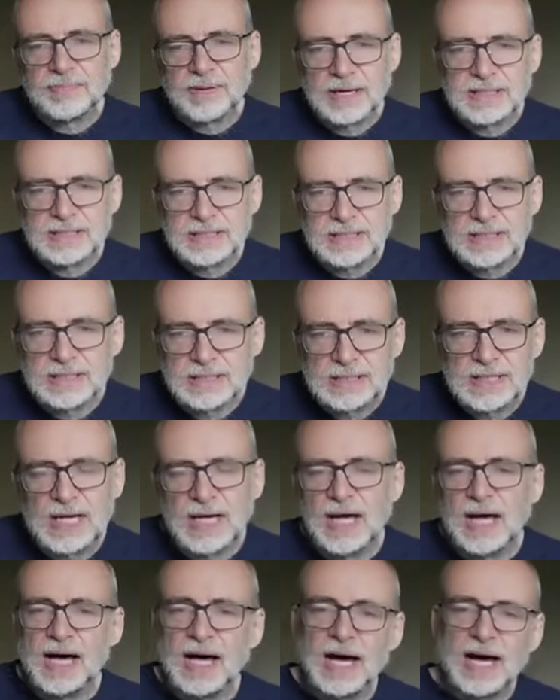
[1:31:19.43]
in Pisces,
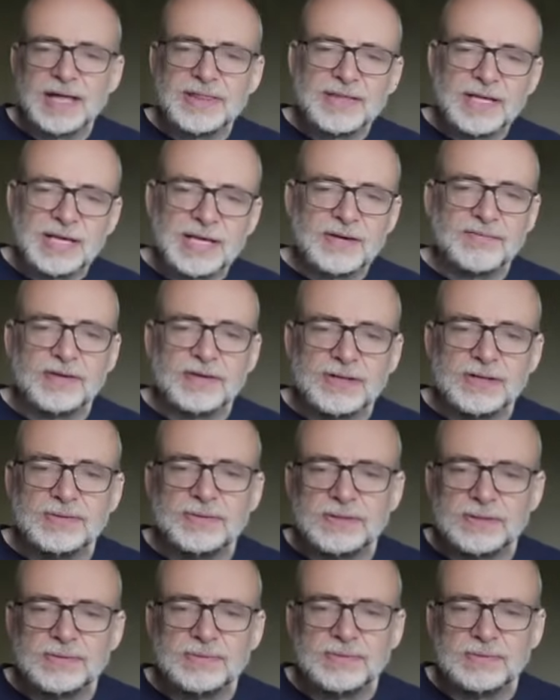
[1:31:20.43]
I think that
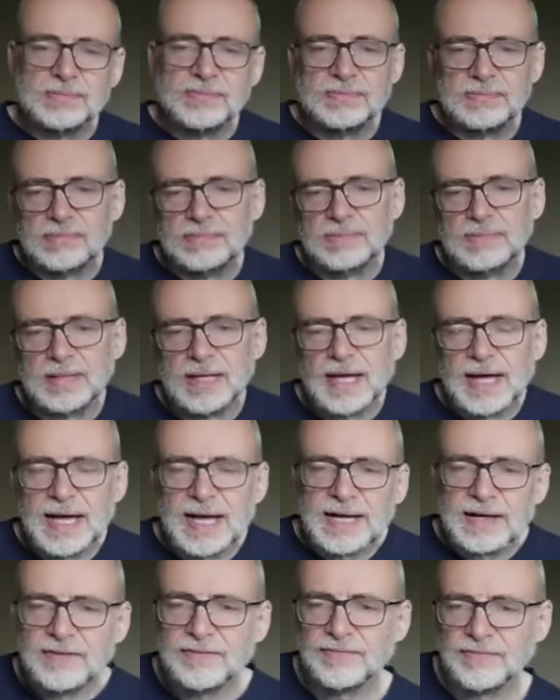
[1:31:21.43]
you do
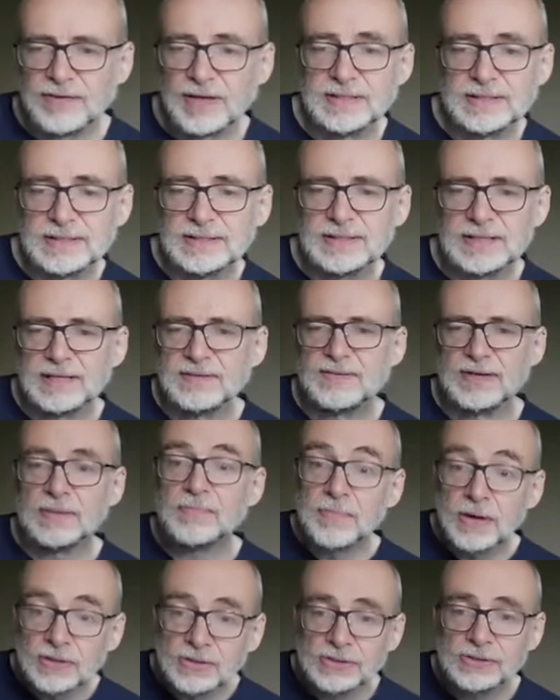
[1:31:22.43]
have, as I said,
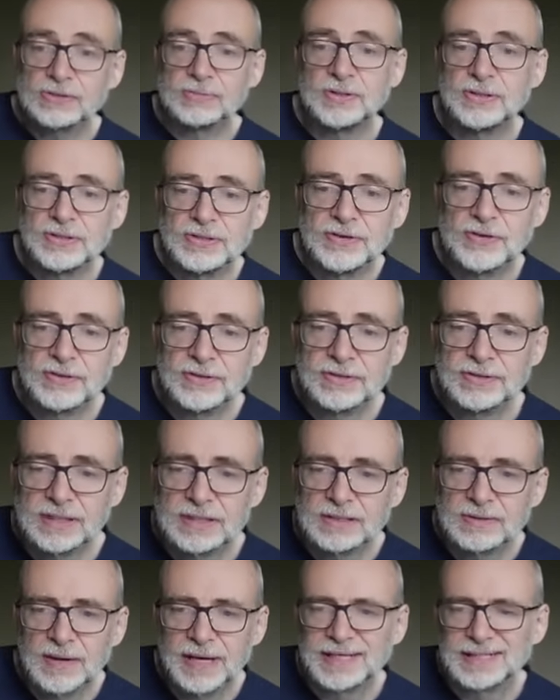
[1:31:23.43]
the emotional
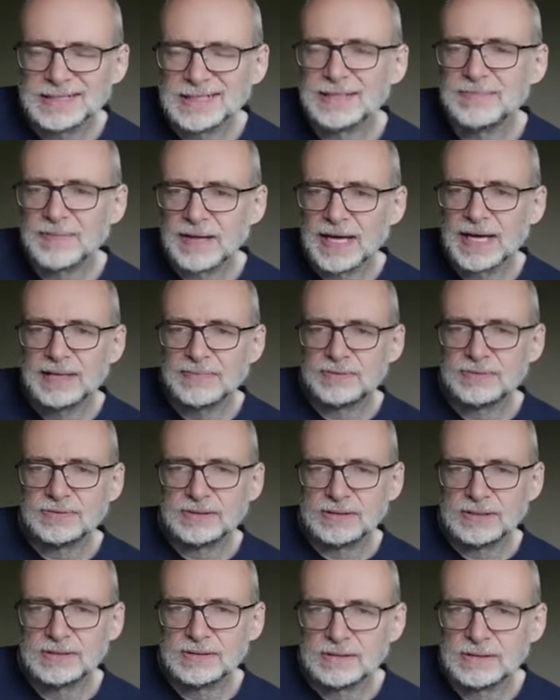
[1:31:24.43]
maturity to actually be
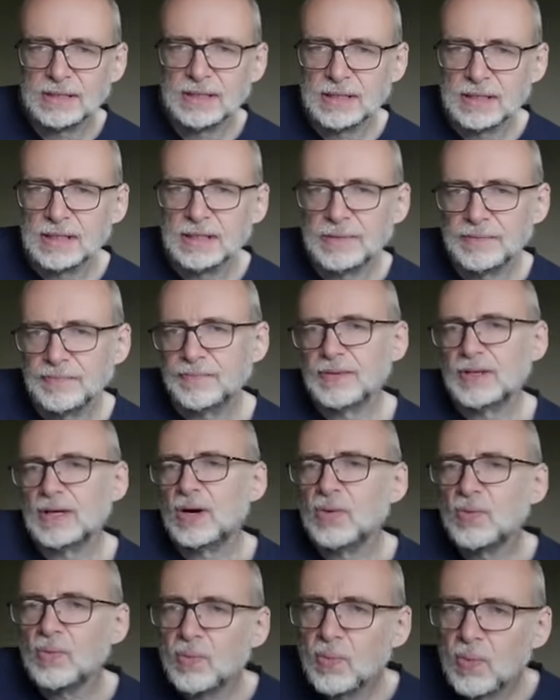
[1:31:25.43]
able to
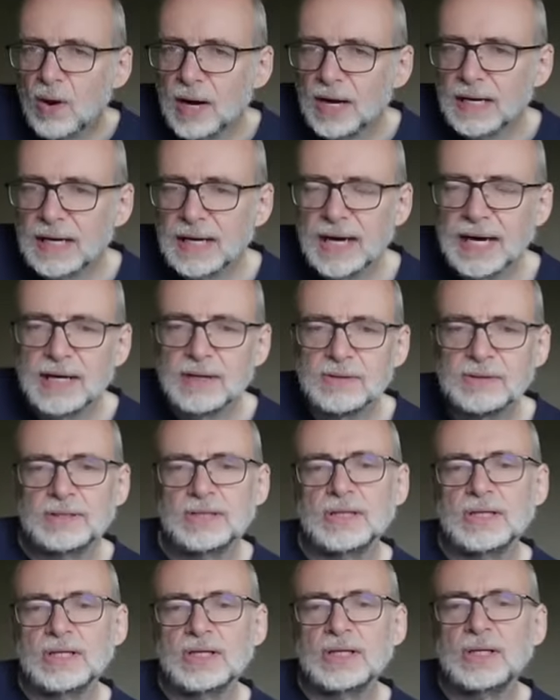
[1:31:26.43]
work out,
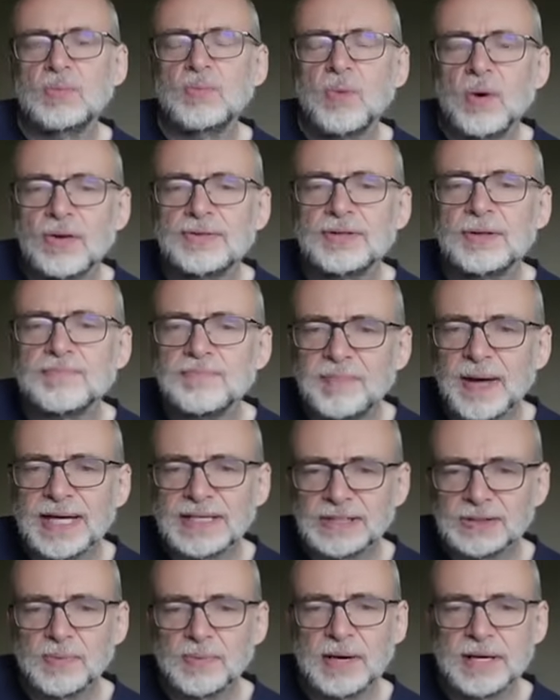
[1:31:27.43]
you know, what the
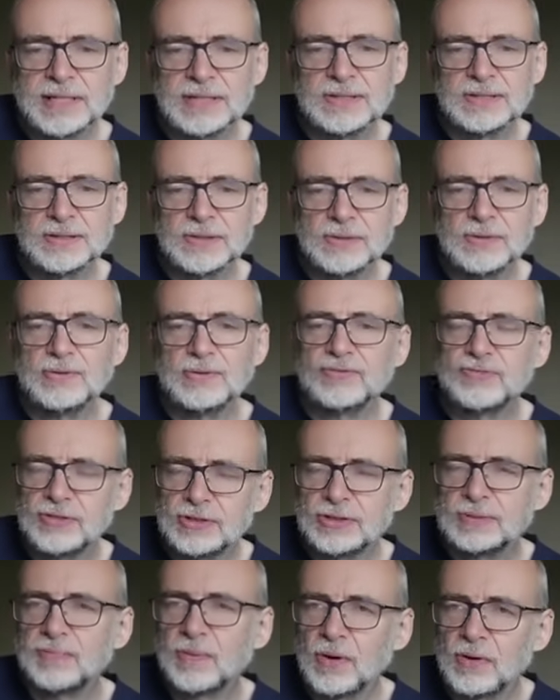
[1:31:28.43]
best way to
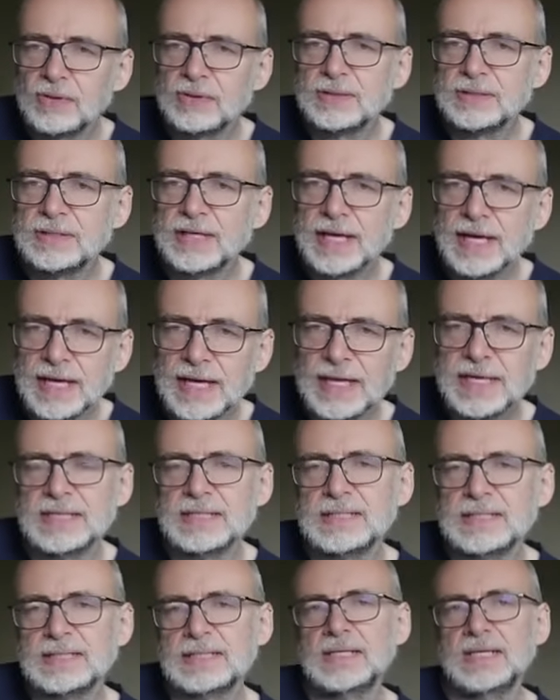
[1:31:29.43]
respond
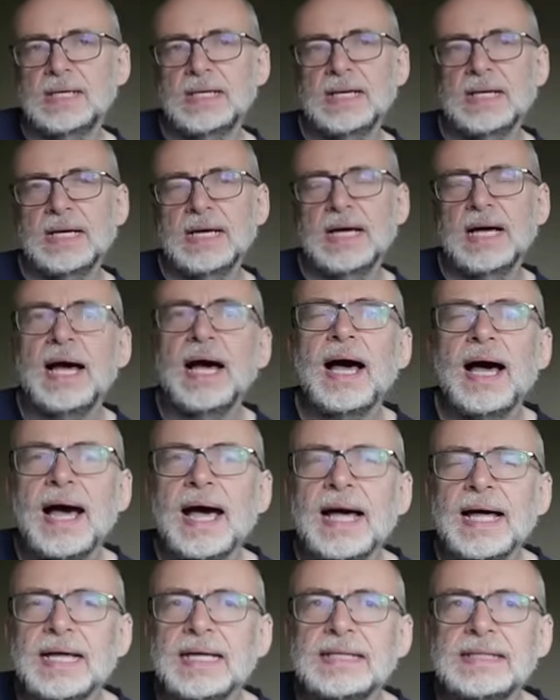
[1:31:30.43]
is.
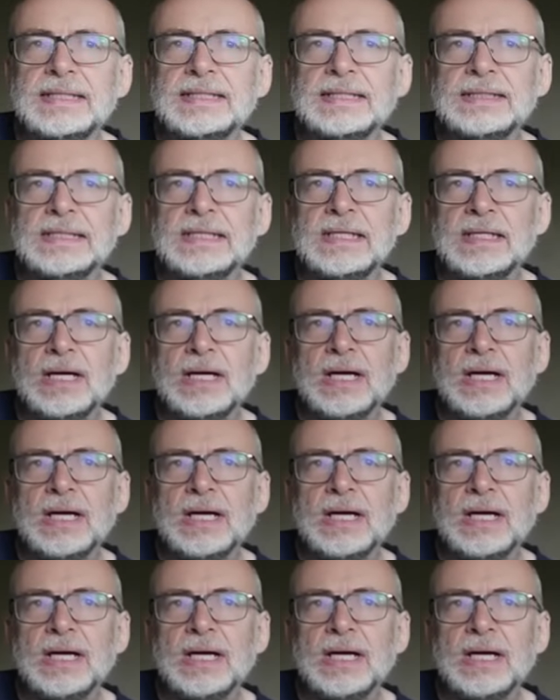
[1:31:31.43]
And